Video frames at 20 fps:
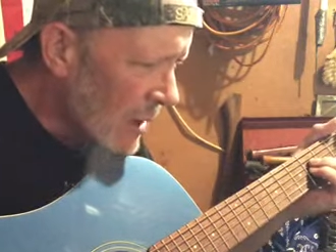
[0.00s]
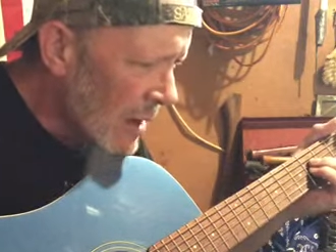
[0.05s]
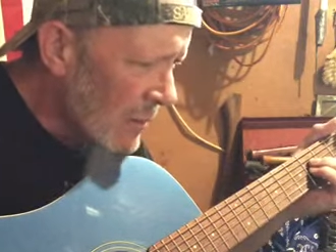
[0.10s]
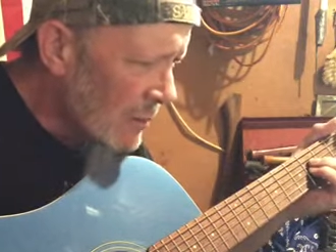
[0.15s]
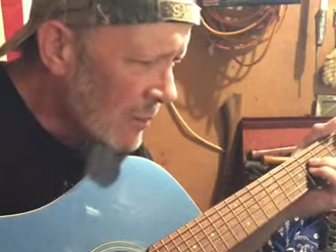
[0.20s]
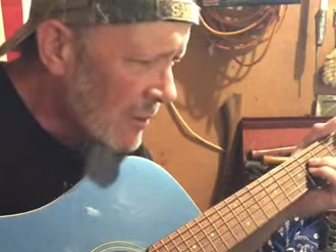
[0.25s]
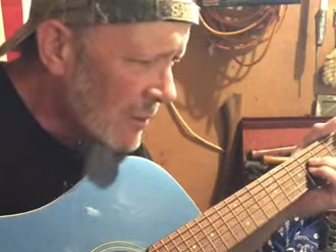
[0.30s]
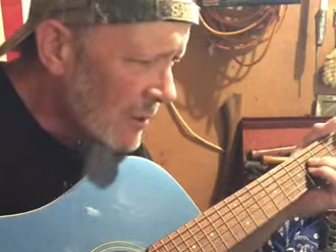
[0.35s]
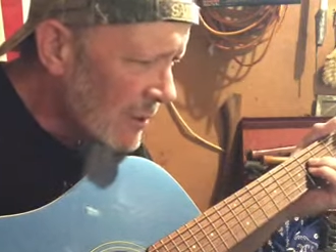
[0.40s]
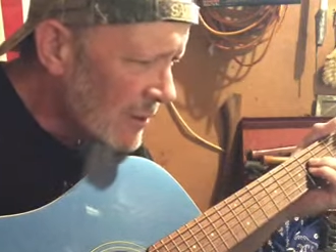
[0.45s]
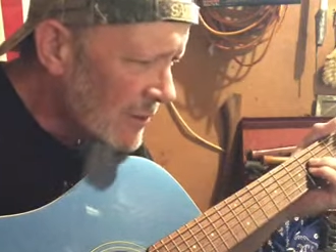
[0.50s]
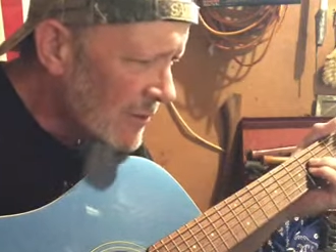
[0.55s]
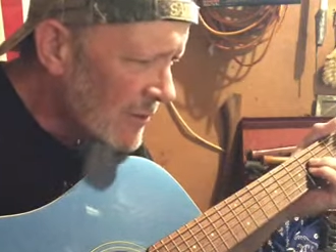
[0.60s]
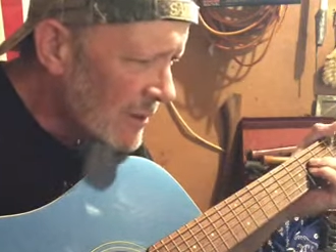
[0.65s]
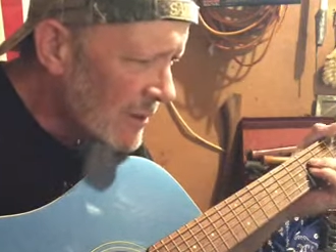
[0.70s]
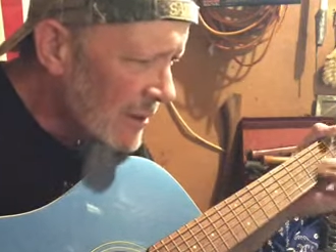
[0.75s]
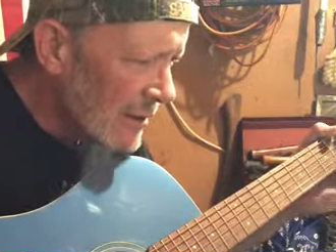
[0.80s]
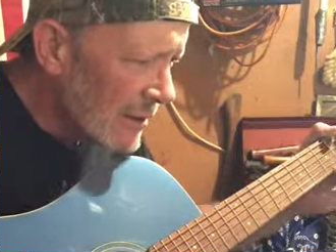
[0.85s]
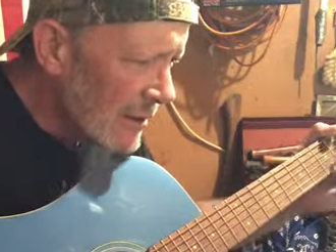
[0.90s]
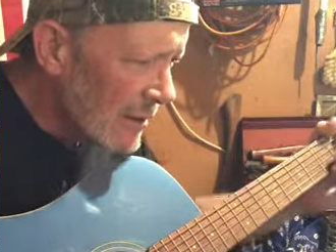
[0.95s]
I was
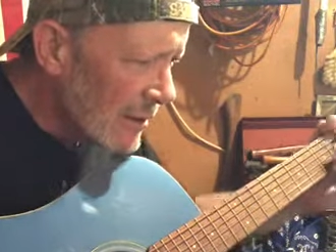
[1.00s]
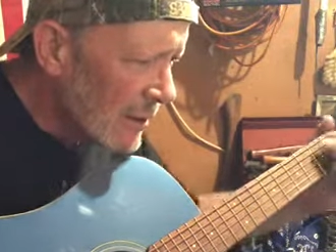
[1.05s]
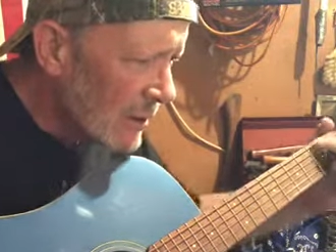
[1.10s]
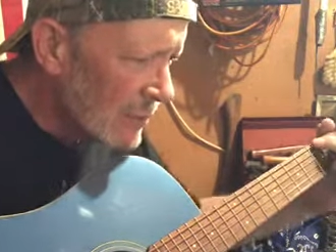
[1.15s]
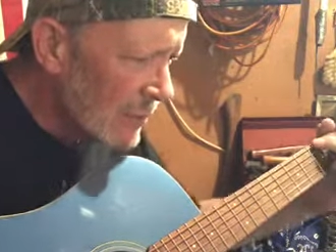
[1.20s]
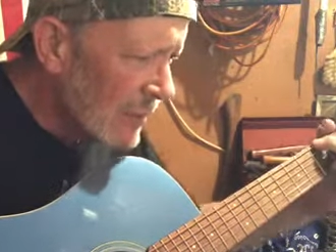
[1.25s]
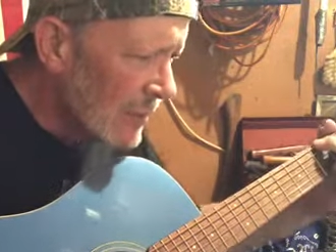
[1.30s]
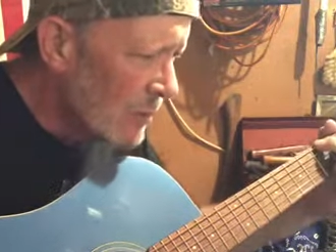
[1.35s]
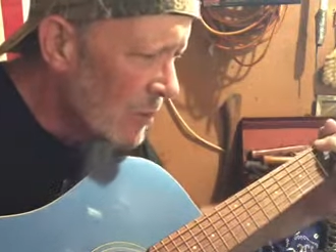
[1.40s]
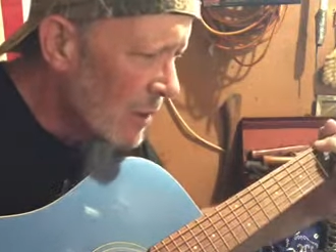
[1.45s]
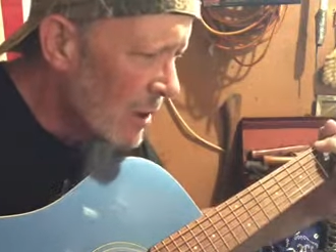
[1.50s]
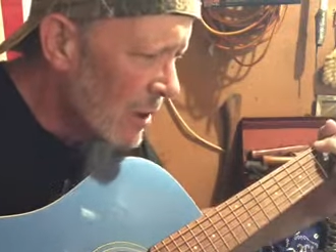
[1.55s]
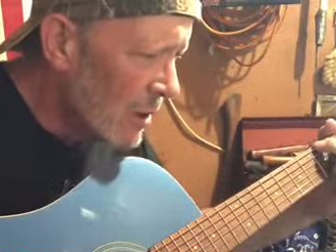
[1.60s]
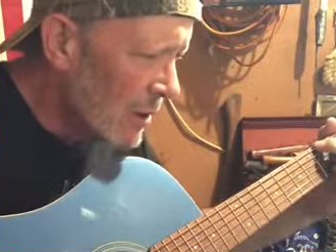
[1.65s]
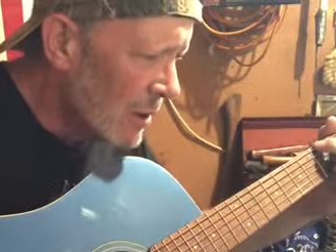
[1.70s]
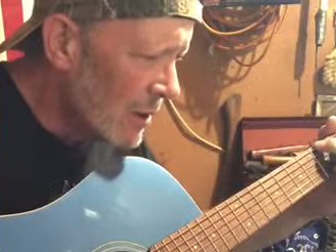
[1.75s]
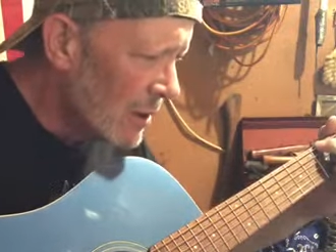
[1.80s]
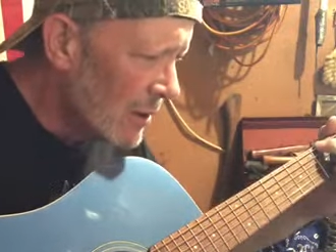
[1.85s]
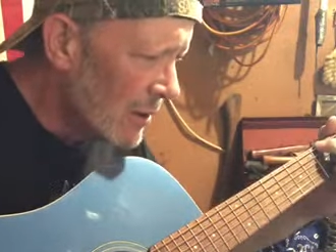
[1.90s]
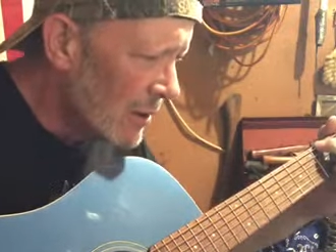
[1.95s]
the only
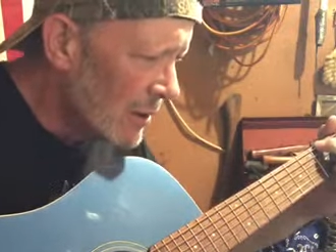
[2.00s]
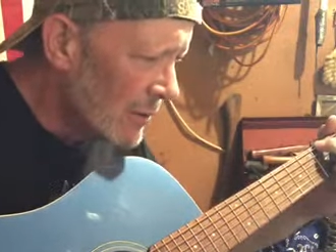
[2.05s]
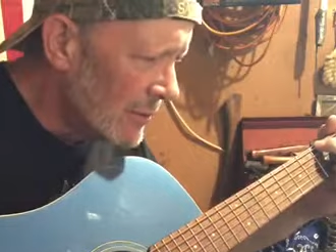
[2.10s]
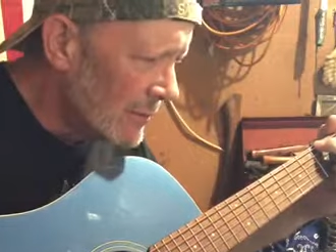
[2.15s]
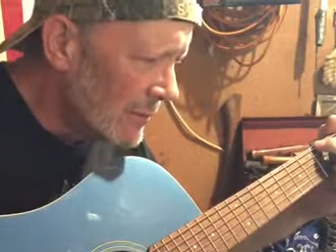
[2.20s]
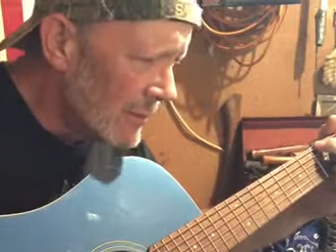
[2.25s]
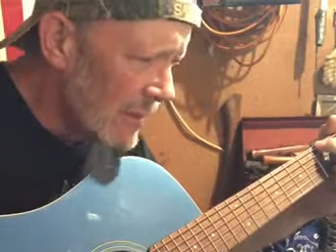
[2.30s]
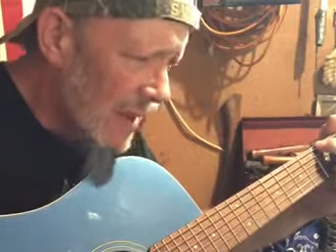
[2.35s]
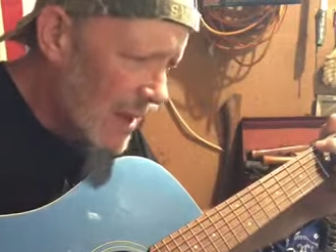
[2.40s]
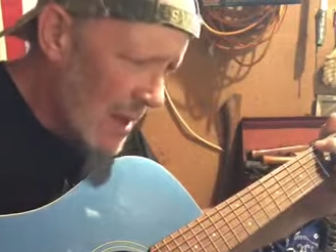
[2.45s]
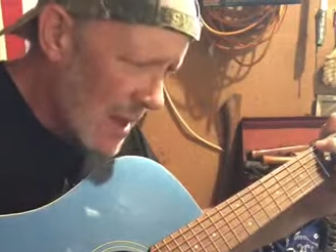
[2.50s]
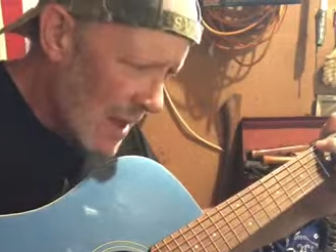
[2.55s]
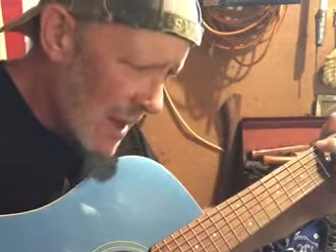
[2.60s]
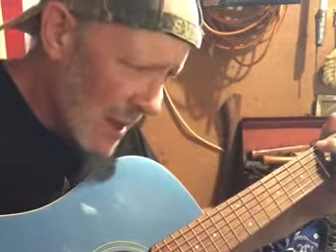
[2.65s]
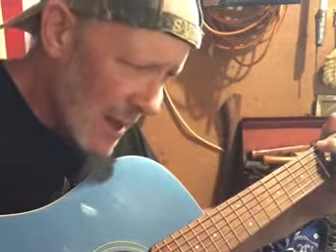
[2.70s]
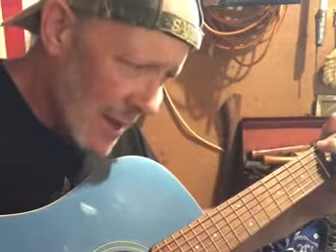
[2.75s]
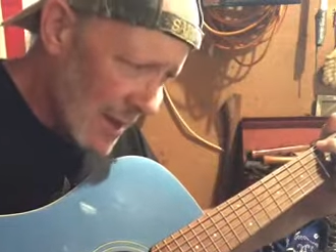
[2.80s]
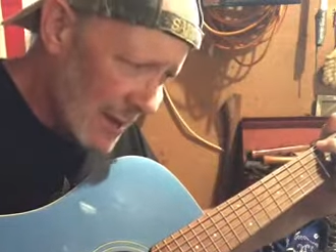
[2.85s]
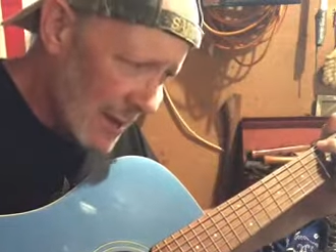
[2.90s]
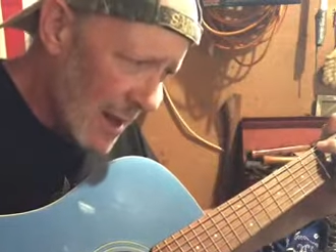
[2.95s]
one,
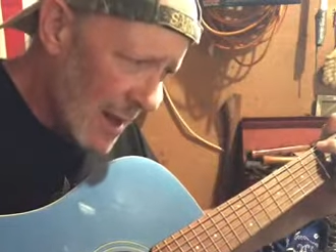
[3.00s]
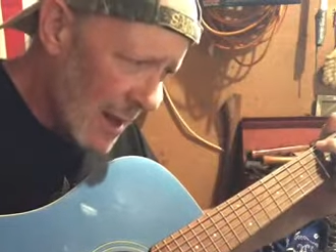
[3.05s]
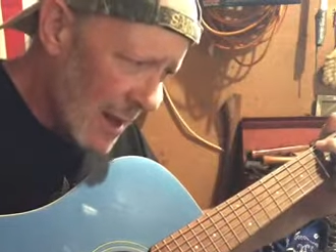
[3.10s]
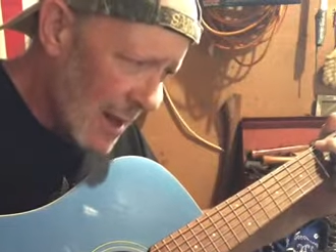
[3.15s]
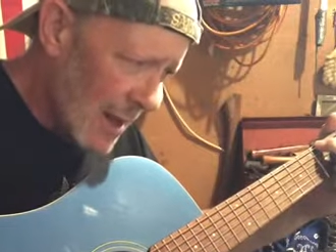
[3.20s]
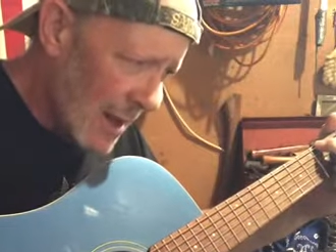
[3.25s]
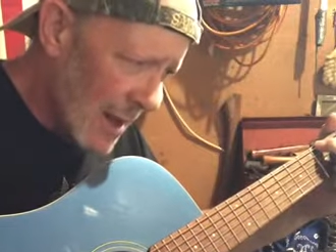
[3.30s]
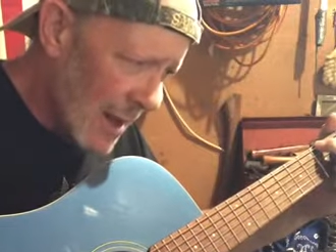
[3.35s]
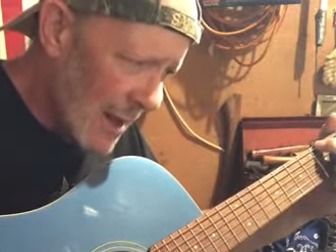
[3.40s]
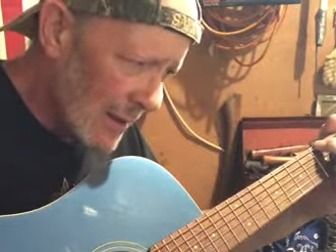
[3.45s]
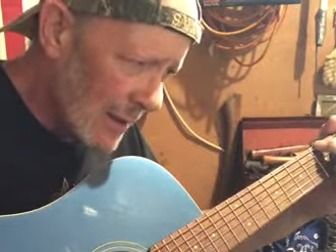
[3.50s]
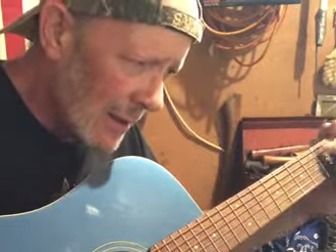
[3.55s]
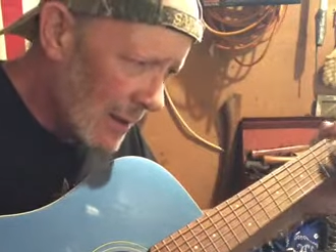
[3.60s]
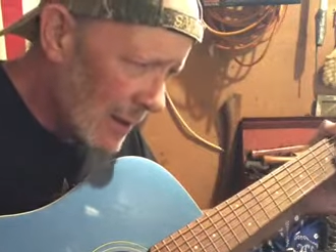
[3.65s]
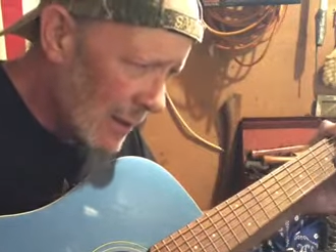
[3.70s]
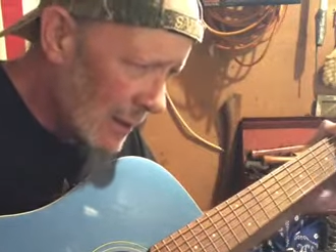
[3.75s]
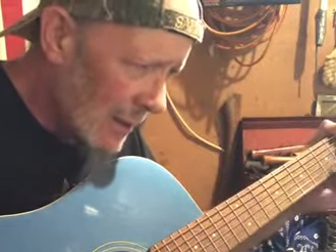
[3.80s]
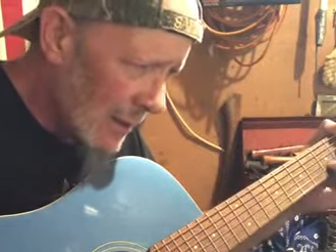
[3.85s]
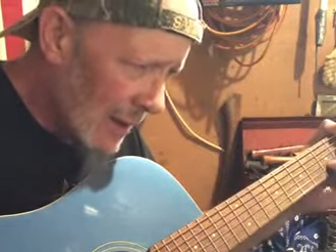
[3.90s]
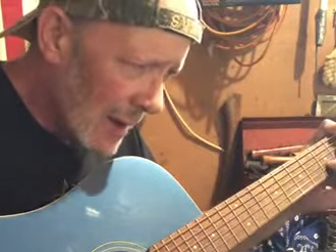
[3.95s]
and I let
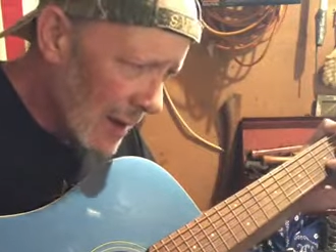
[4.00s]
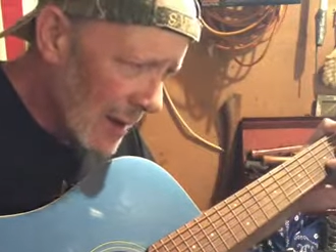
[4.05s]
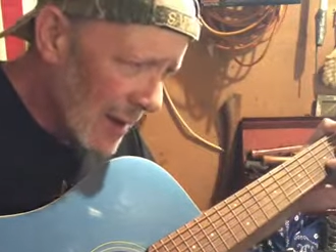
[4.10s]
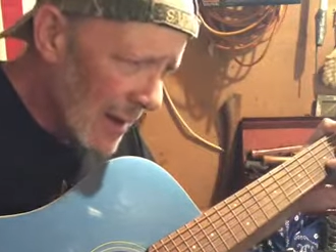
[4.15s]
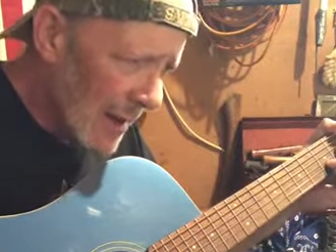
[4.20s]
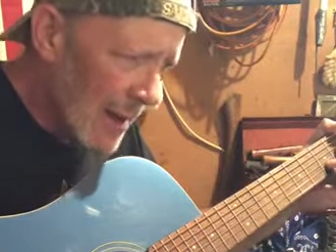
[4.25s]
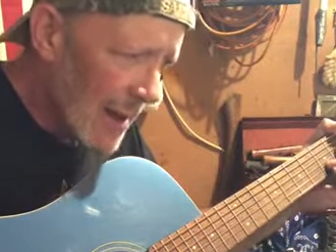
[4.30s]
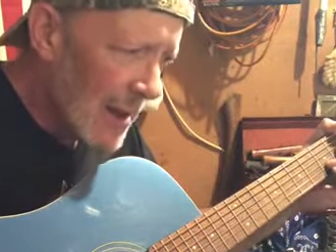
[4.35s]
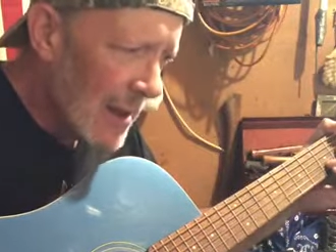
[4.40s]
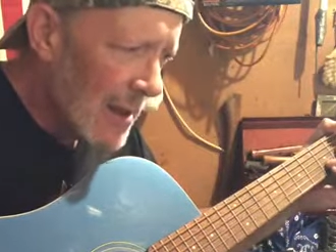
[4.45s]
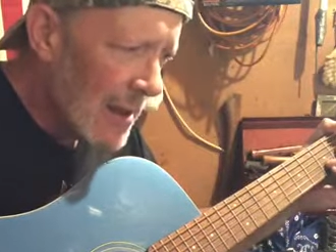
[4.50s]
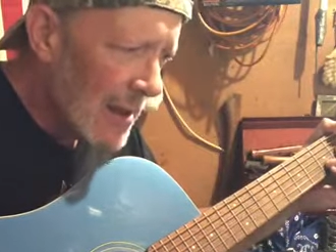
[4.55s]
her lie.